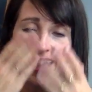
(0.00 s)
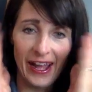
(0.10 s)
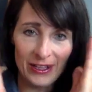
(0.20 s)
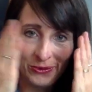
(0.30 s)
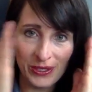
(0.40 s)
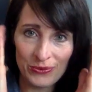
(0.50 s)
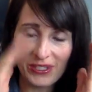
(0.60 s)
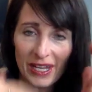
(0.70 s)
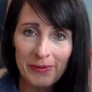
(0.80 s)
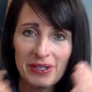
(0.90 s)
Halloween
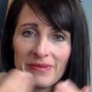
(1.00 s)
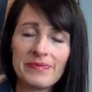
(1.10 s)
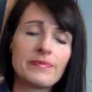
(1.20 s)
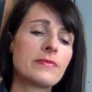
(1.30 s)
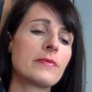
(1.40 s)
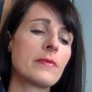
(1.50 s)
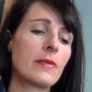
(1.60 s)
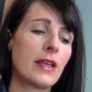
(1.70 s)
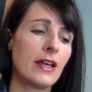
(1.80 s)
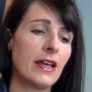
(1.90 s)
was coming,
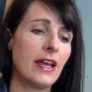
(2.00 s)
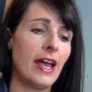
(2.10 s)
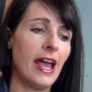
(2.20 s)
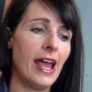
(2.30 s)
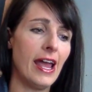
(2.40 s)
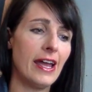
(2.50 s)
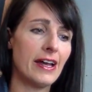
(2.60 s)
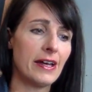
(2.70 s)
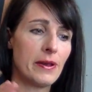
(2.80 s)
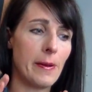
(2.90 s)

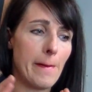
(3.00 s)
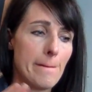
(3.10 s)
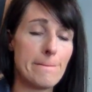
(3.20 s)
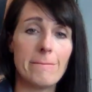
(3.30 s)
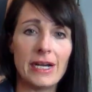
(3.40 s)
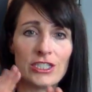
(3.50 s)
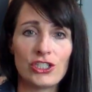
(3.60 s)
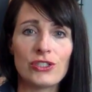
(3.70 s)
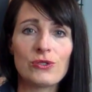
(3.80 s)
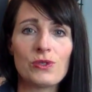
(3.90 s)
and my
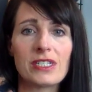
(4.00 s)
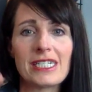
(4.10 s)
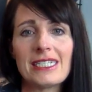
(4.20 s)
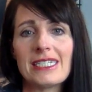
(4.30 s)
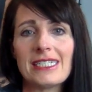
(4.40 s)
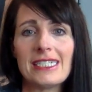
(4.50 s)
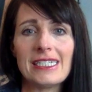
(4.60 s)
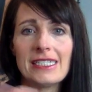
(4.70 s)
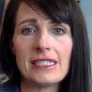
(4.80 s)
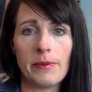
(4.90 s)
children
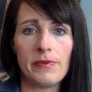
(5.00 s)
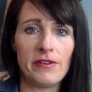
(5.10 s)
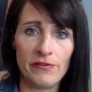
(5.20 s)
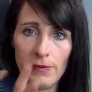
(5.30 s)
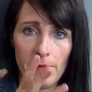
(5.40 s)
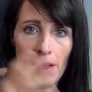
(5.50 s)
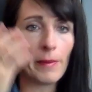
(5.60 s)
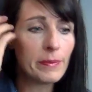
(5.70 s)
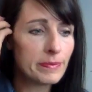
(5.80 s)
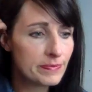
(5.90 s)
needed something from
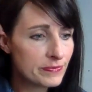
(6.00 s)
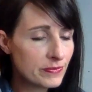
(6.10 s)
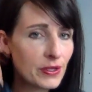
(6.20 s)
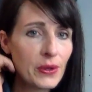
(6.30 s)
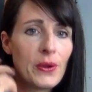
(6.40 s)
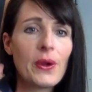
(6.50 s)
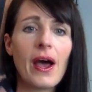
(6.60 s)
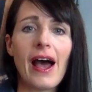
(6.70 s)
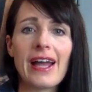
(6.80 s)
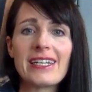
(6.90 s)
Mom.
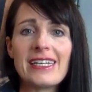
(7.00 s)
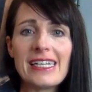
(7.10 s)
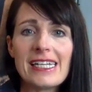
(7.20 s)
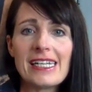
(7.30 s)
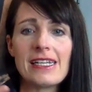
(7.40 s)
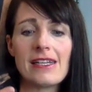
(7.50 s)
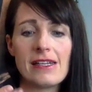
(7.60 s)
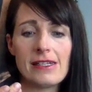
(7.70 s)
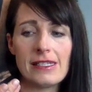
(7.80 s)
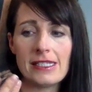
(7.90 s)
I needed
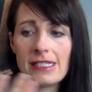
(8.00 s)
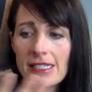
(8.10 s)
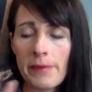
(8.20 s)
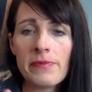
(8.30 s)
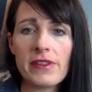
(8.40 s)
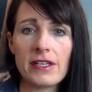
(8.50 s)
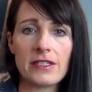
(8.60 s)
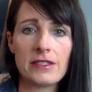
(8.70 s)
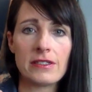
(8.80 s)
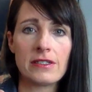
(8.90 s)

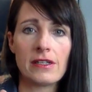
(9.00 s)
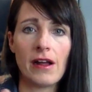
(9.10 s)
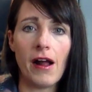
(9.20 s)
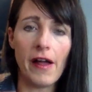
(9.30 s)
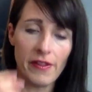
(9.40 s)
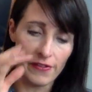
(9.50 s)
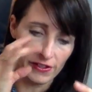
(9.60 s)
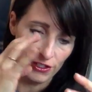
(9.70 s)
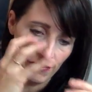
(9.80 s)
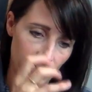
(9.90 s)
something other
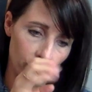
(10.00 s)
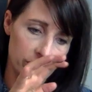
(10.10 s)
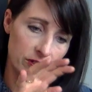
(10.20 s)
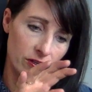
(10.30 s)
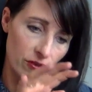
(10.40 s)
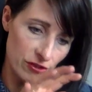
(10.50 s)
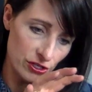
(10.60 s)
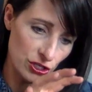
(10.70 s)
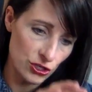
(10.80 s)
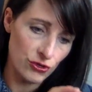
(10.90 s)
than to focus on all the
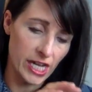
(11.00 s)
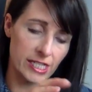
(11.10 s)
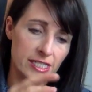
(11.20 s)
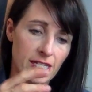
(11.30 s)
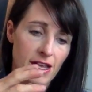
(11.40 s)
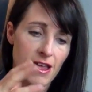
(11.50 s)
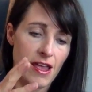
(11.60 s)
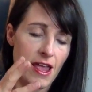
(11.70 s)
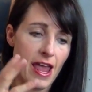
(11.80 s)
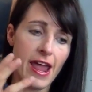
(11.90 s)
stress
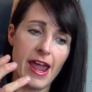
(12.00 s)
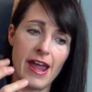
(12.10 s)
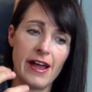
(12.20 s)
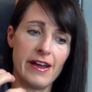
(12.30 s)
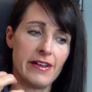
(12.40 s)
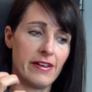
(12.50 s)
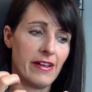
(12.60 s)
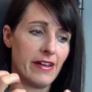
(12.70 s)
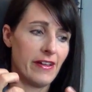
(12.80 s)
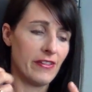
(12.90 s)
and
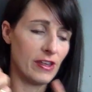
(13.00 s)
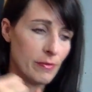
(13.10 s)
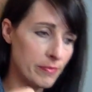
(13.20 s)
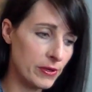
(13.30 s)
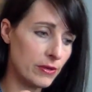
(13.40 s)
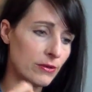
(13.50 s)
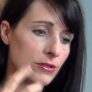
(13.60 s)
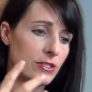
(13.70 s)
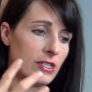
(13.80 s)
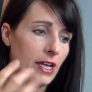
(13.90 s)
the
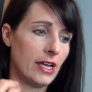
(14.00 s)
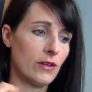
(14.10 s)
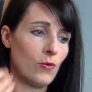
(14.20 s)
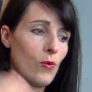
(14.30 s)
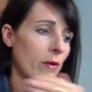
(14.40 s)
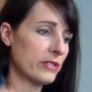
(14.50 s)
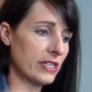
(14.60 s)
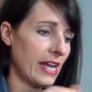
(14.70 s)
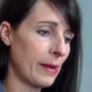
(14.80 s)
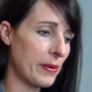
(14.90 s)
abuse and what was
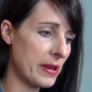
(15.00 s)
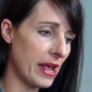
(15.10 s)
going to happen